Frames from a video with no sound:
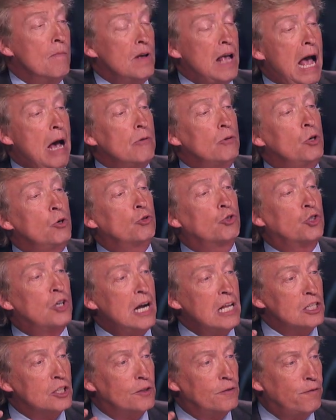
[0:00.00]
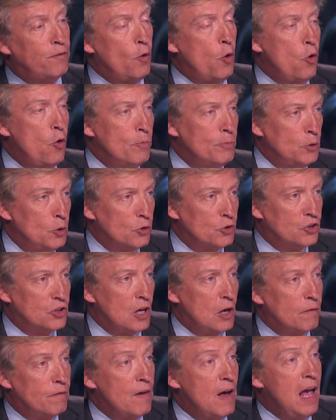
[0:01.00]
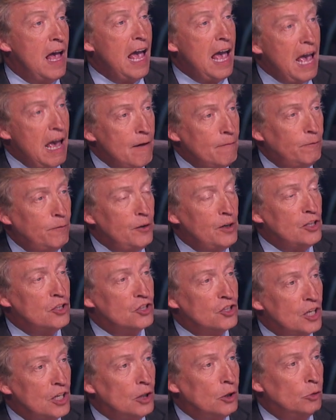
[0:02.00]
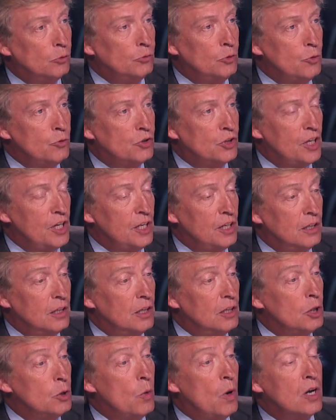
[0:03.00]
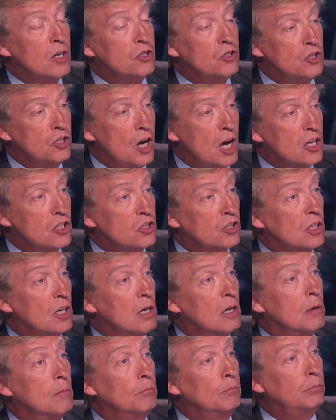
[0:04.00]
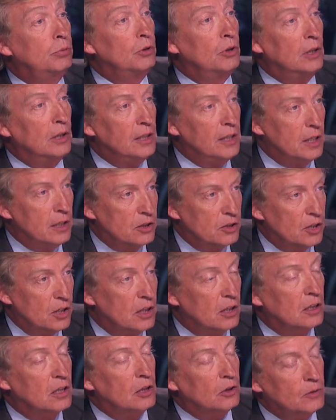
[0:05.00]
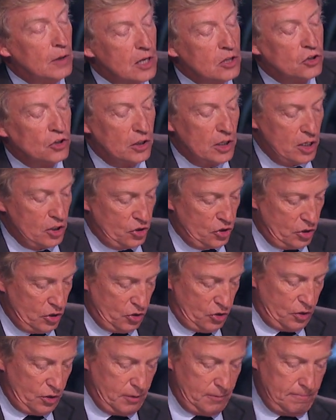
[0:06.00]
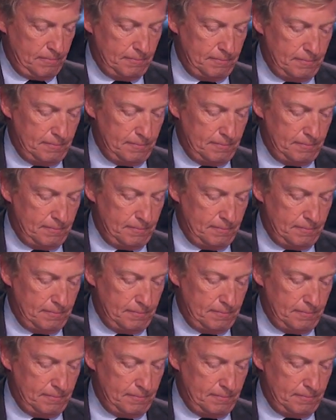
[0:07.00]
how you transform yourself every single routine. You are just brilliant. Congratulations. Well